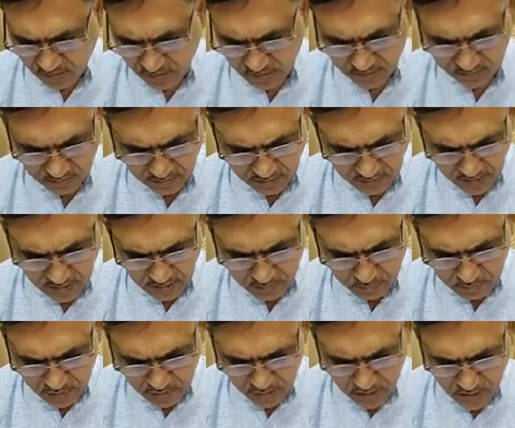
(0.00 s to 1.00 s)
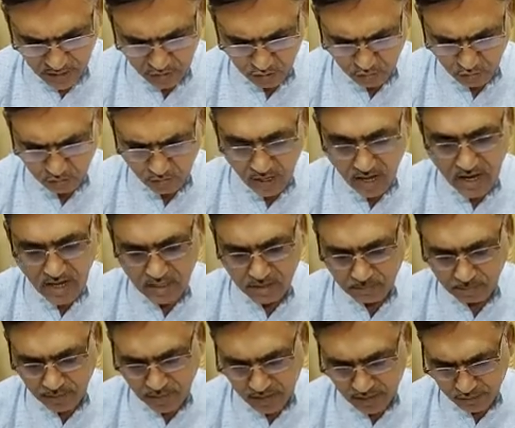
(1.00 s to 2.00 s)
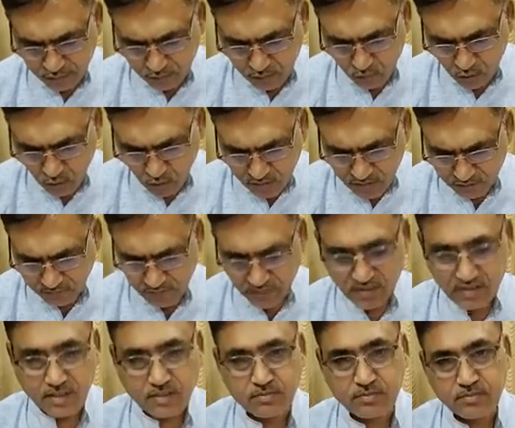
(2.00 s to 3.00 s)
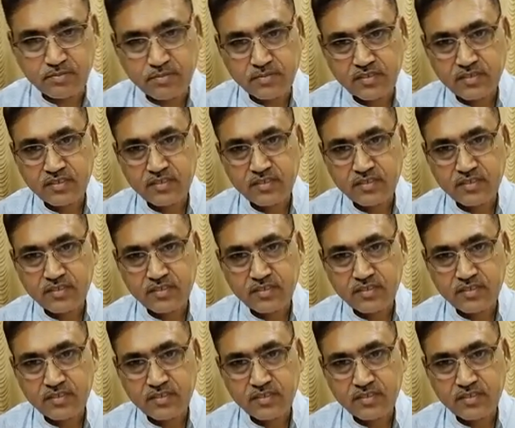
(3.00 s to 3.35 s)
It is a great mistake to unbelieve God's wisdom.